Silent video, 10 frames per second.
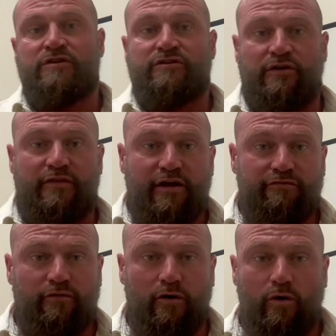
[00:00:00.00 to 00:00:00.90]
So
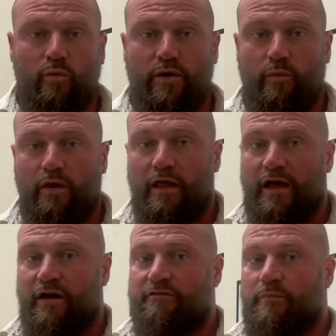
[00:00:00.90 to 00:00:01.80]
therefore, we will
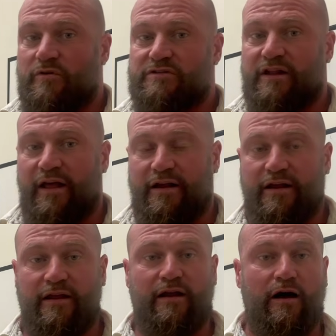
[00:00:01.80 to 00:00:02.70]
have most
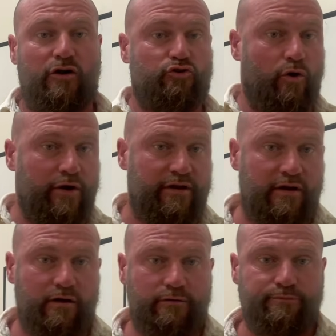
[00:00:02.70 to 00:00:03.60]
likely a drawing
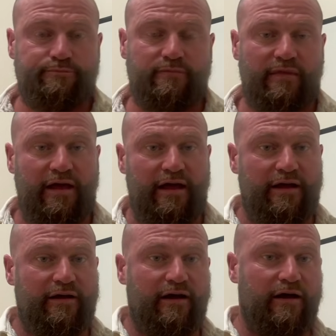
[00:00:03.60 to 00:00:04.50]
needle
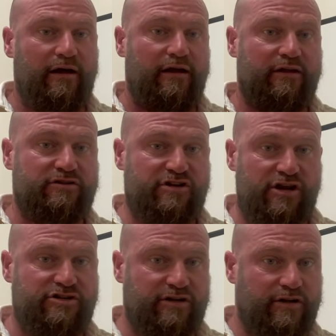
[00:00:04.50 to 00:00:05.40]
and an
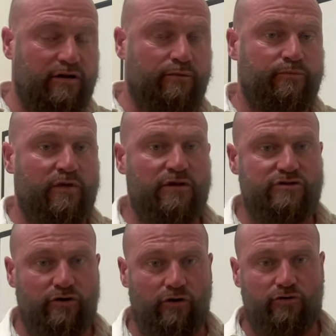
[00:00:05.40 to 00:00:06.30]
injection needle.
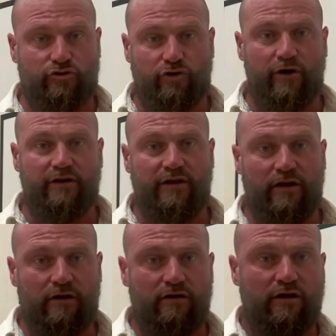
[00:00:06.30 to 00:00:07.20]
So the drawing
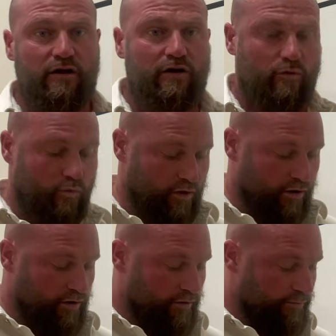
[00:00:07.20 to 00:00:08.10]
needle
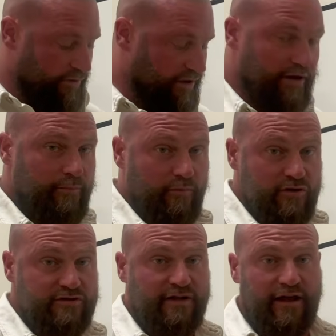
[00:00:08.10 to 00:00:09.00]
will be
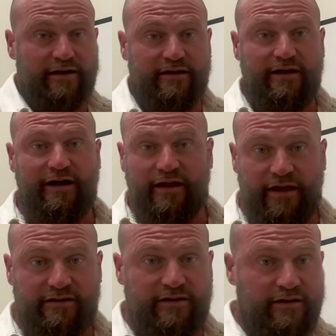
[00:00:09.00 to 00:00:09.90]
most likely a
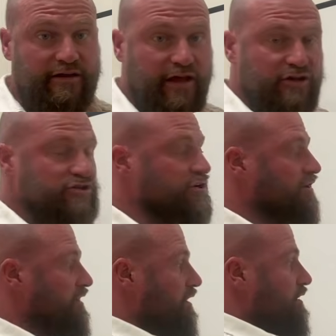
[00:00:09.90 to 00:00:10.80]
18 gauge
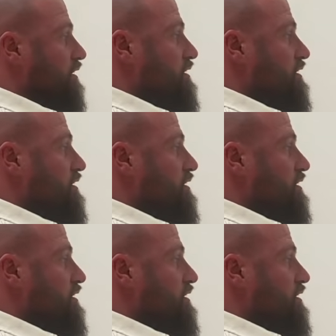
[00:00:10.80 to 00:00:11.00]
needle.